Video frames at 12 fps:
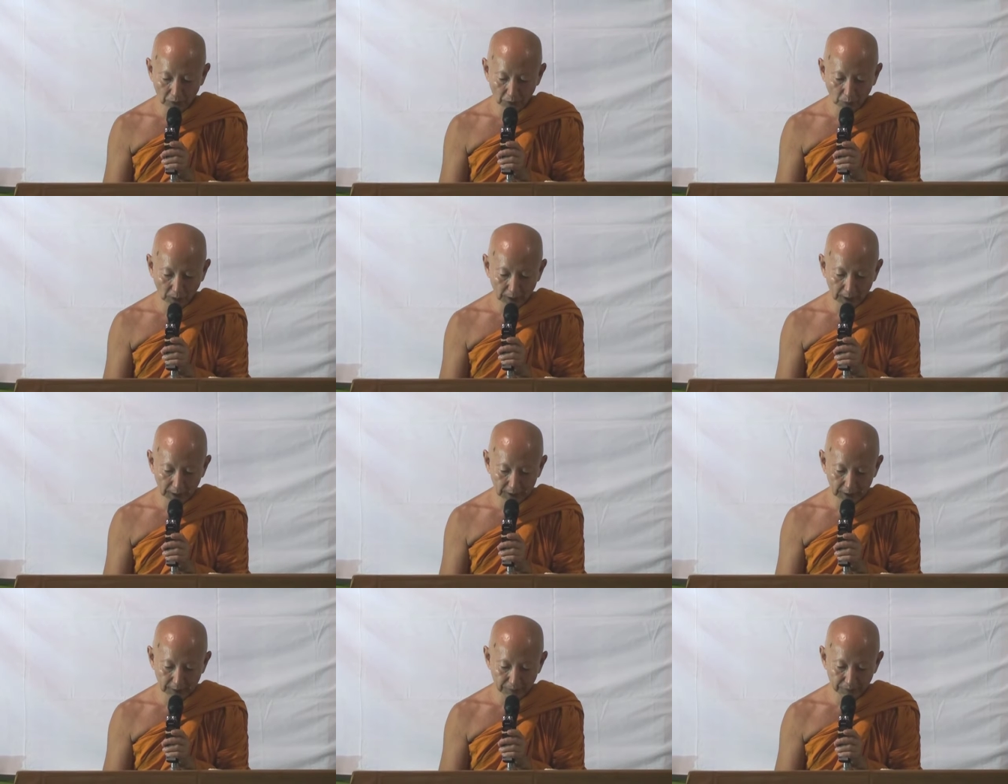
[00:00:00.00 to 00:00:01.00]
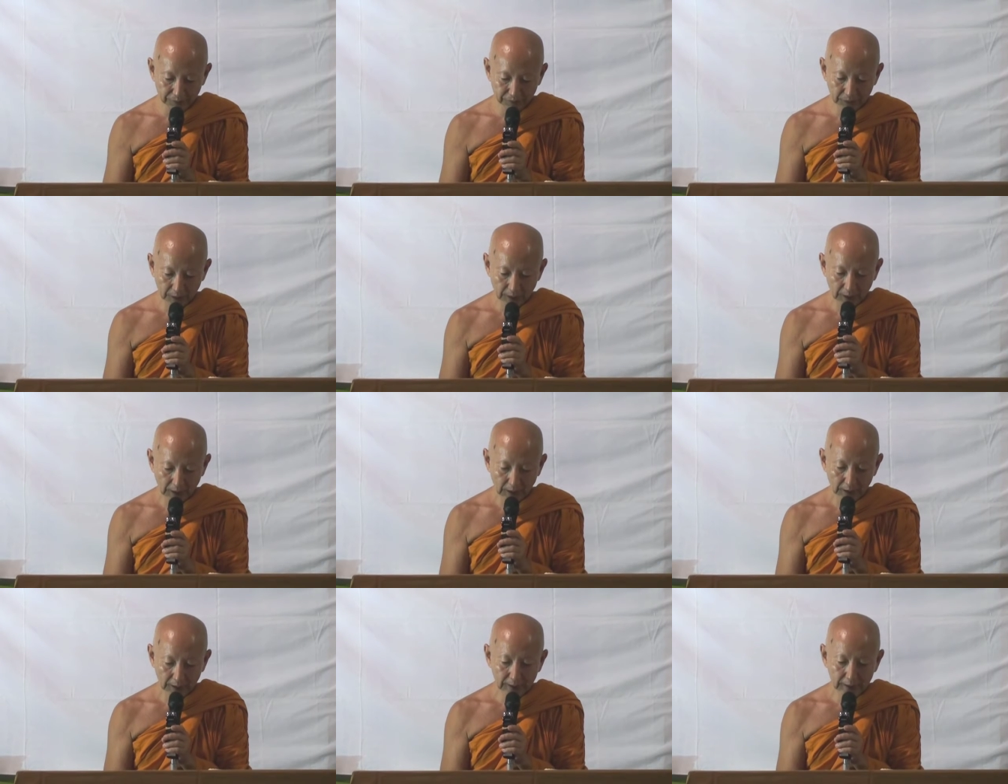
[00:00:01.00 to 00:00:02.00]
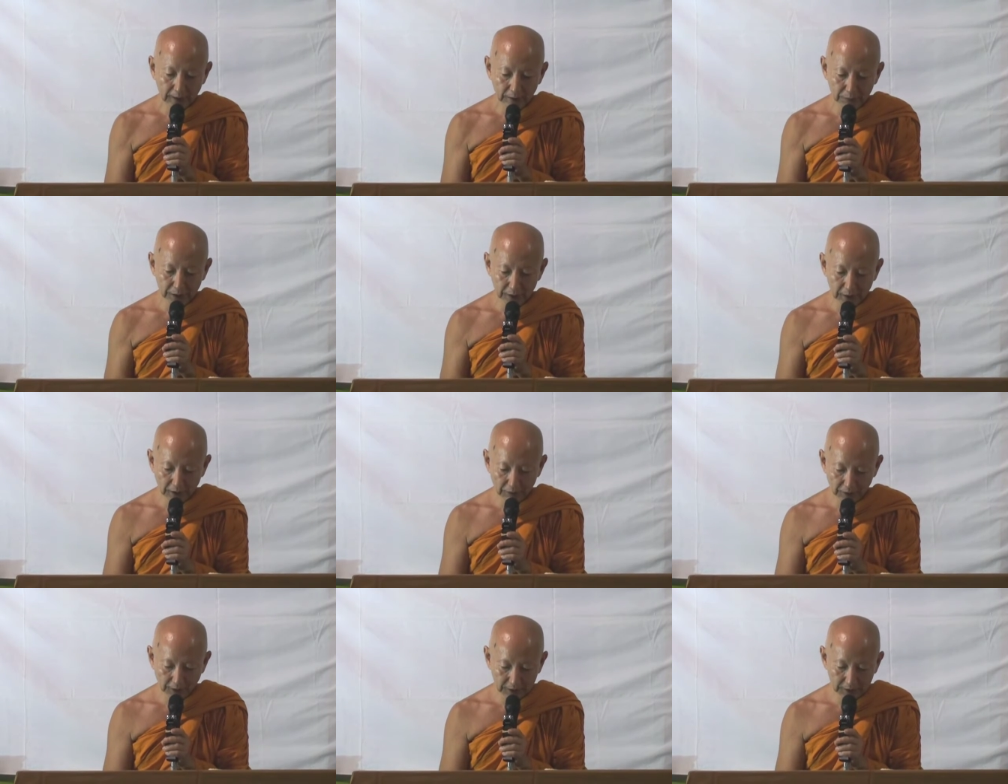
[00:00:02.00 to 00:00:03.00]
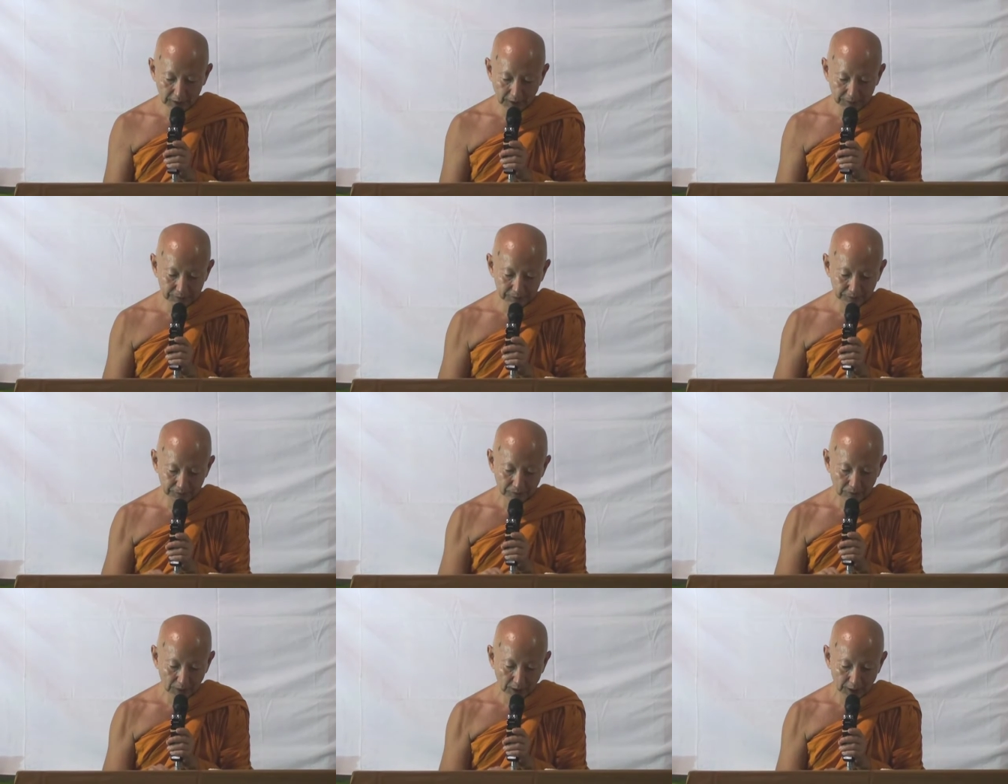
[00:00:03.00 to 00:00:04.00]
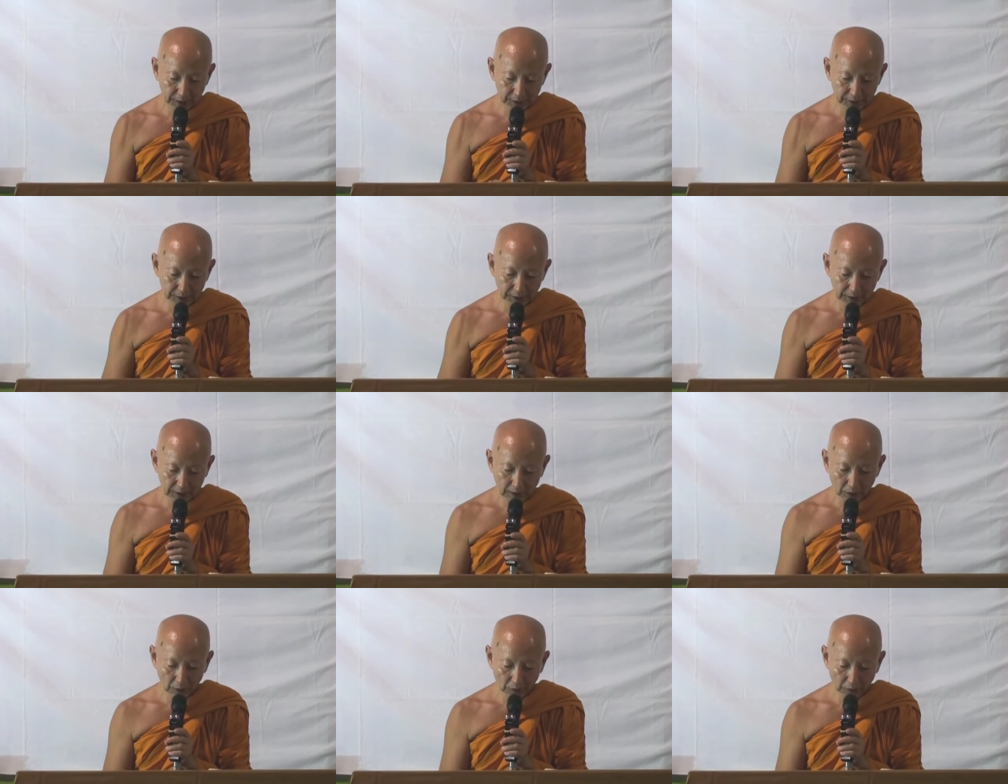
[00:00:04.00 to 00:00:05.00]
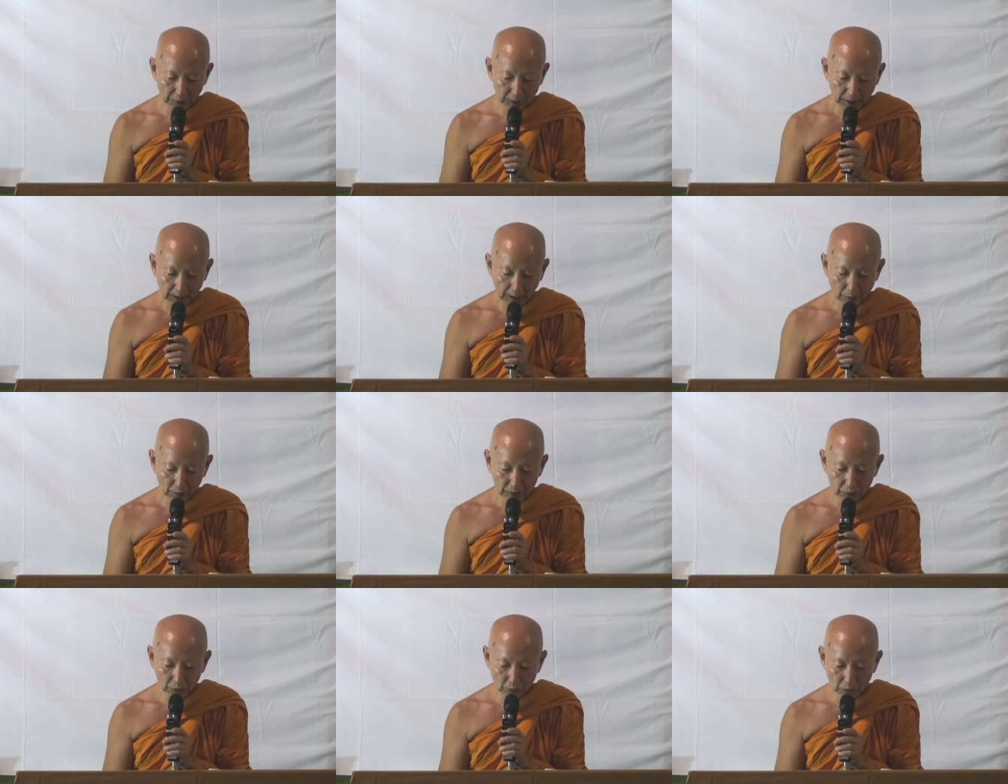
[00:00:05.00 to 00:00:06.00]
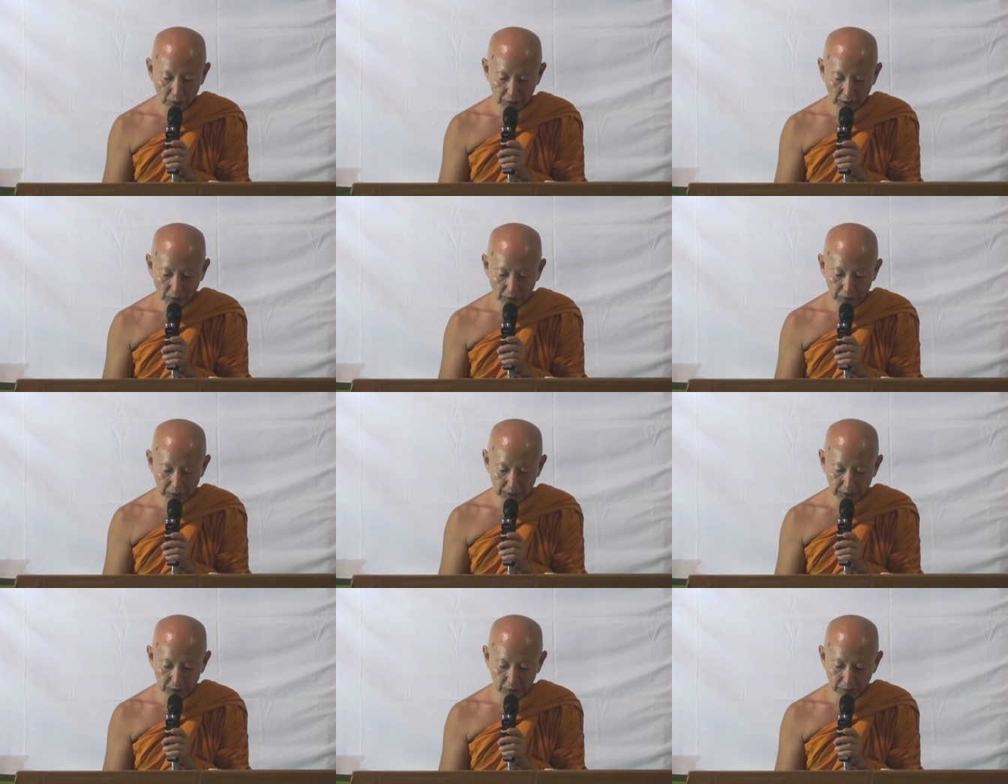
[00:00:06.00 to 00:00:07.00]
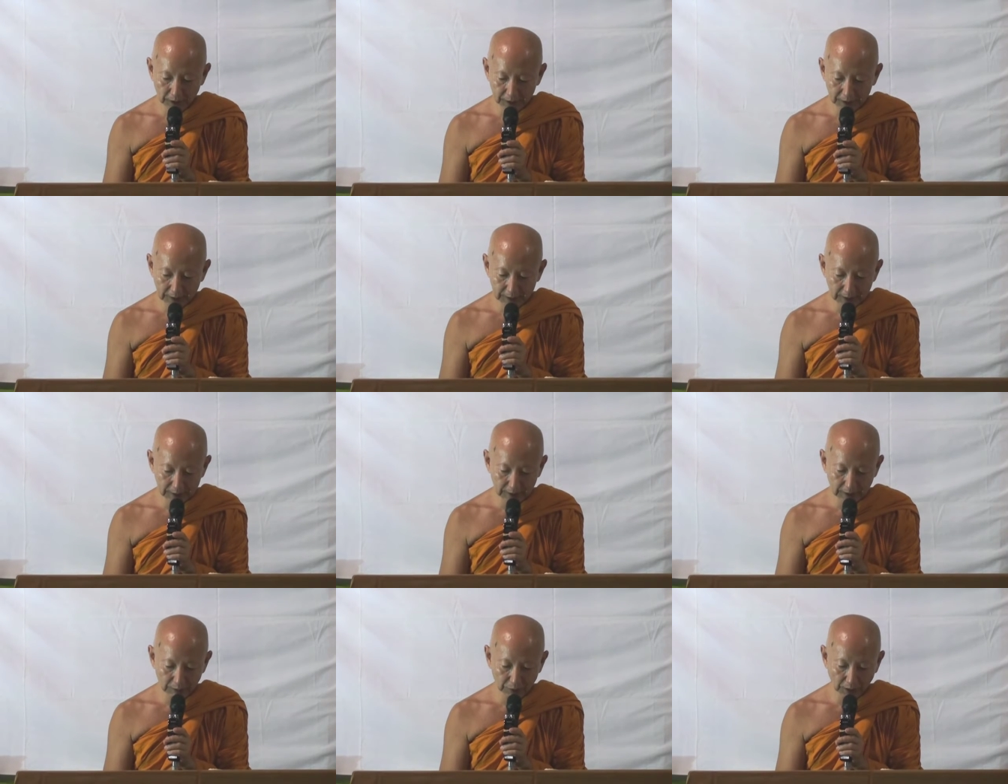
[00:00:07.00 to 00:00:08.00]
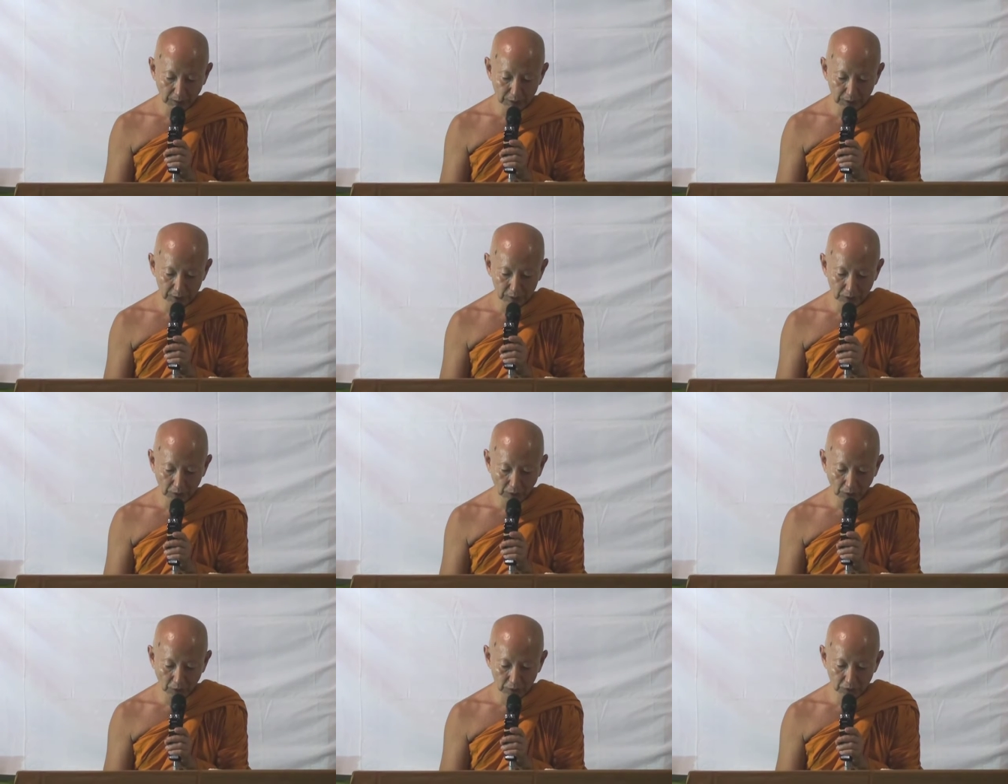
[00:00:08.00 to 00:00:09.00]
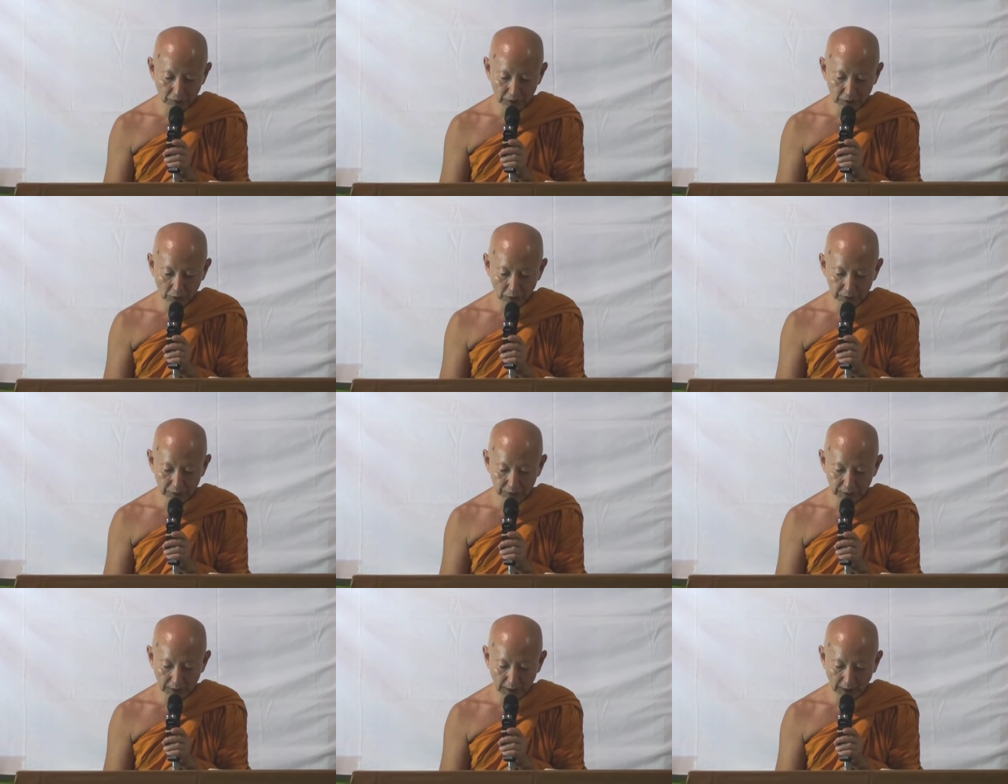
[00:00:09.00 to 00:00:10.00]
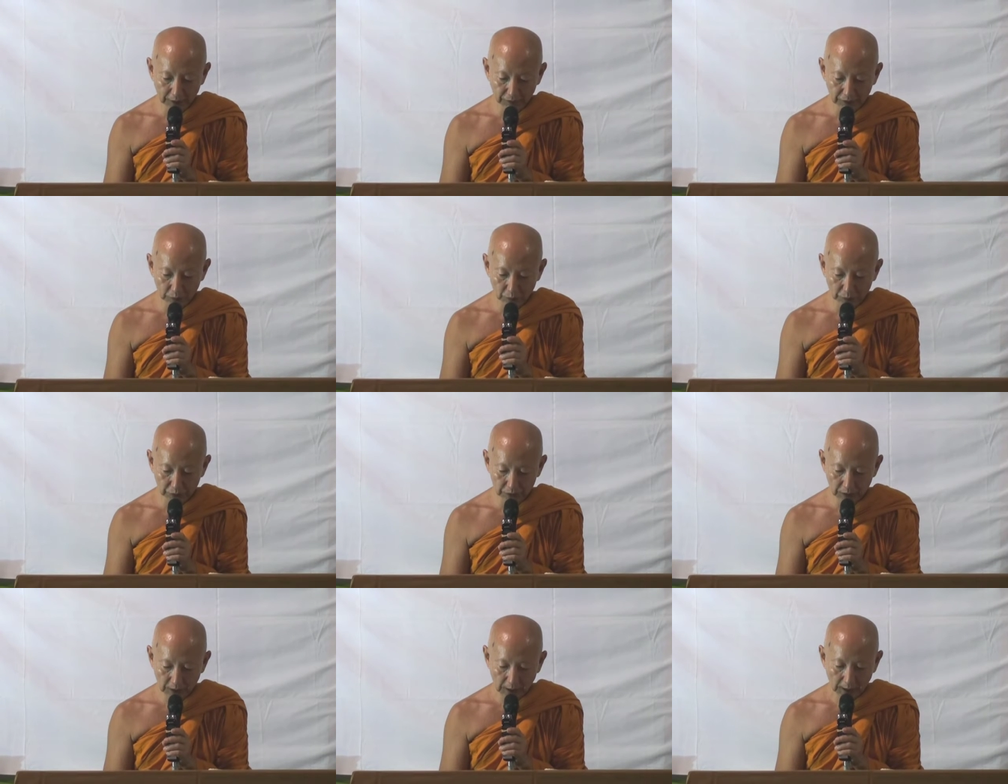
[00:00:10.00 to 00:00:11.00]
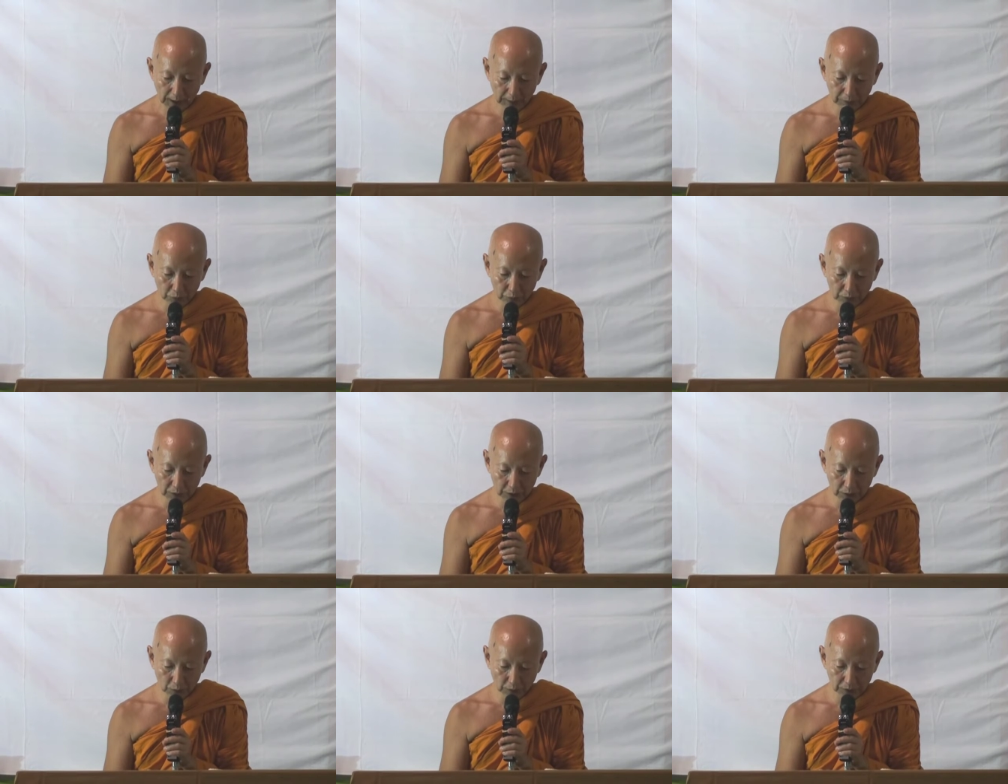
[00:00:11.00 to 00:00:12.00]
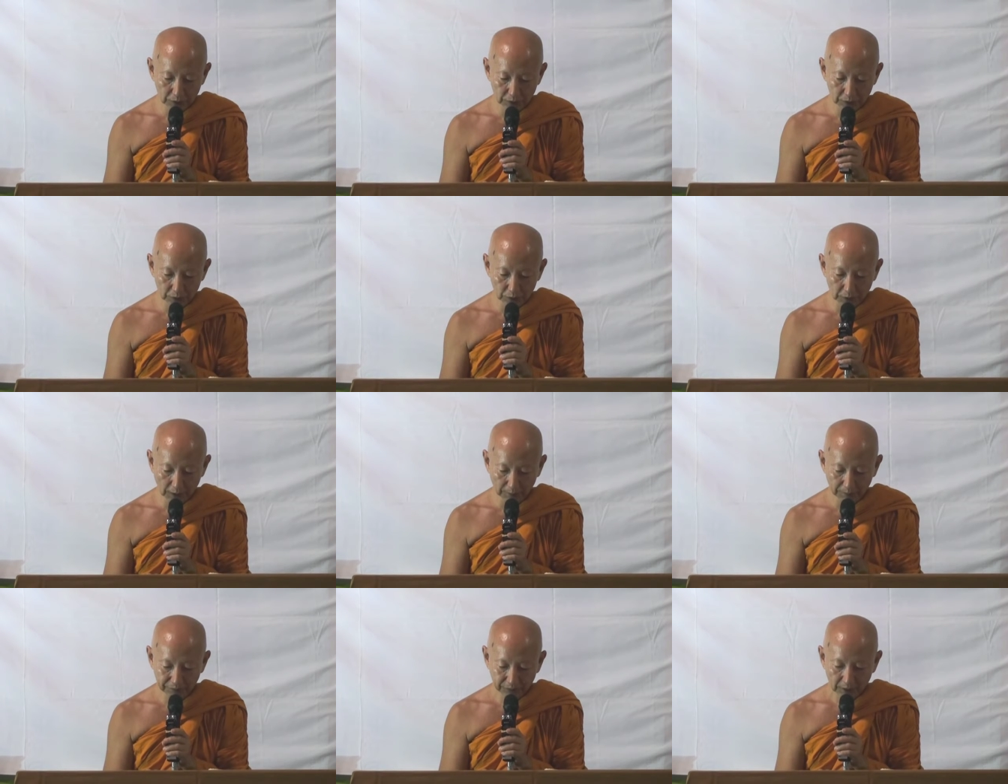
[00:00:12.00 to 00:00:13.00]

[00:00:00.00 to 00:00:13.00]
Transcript: or one like him. Then tell me, Devaraja. And he said, Lord, I went to those I considered to be ascetics and Brahmins because of their solitary life in the woods, and I put these questions to them.